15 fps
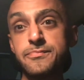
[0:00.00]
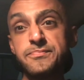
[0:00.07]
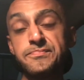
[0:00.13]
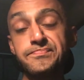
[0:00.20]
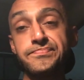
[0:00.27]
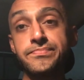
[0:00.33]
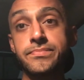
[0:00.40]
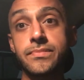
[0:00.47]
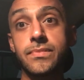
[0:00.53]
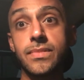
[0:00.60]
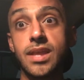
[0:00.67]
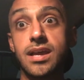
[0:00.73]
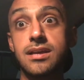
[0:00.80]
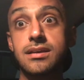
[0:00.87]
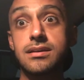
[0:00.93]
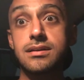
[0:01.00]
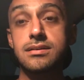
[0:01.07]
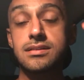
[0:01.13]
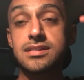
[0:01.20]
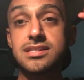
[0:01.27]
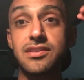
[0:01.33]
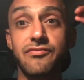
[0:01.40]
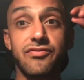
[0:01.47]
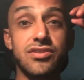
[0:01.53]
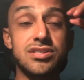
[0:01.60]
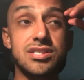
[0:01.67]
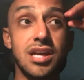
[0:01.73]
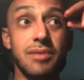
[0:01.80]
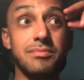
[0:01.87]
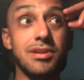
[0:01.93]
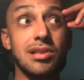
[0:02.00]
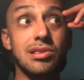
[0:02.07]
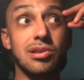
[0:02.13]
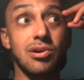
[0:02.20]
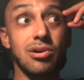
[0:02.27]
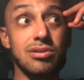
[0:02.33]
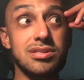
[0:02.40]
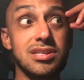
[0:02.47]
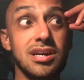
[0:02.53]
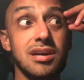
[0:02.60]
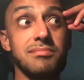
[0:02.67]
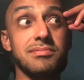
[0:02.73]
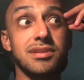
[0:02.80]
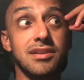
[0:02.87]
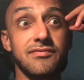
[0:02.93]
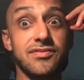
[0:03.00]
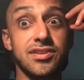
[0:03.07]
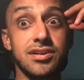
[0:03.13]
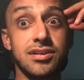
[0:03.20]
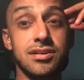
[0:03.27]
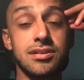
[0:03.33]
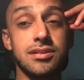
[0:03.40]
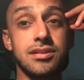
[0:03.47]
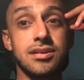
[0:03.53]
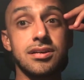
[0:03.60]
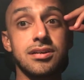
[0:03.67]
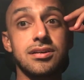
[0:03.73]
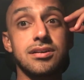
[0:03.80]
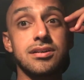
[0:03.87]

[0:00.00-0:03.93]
This is the first time in a long time that I've done